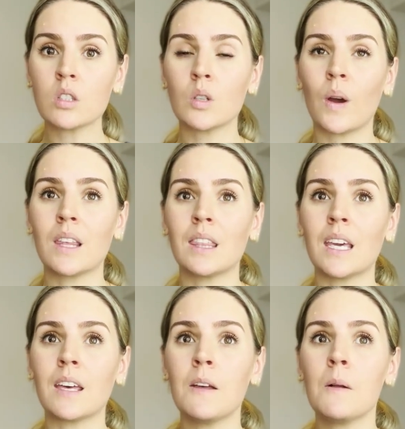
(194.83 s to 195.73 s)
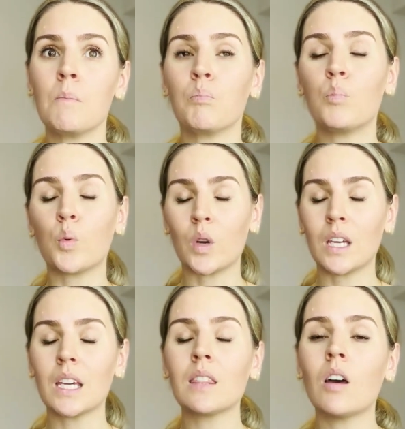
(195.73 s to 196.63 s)
So I think
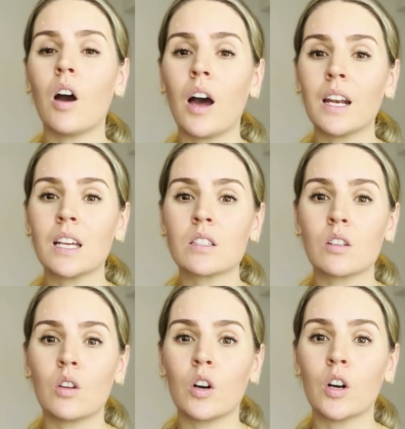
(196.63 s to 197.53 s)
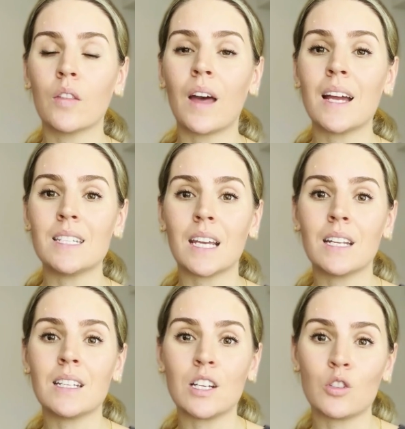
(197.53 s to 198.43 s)
bringing the audience along on that
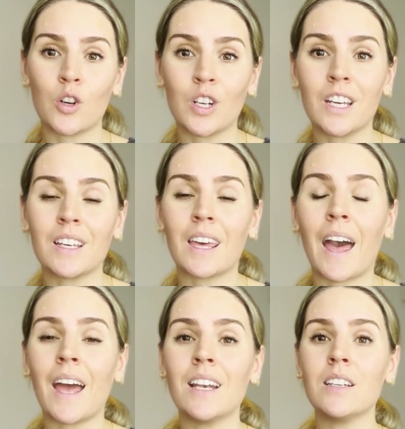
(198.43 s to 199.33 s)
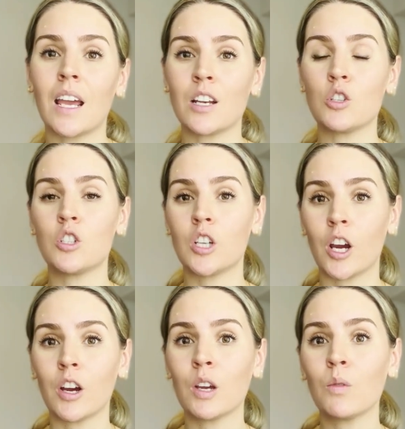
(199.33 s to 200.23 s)
day-to-day journey again and
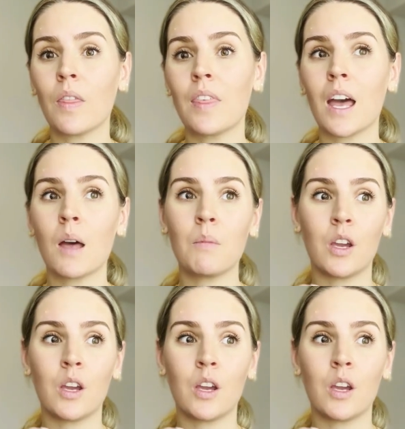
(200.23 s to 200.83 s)
sharing with them,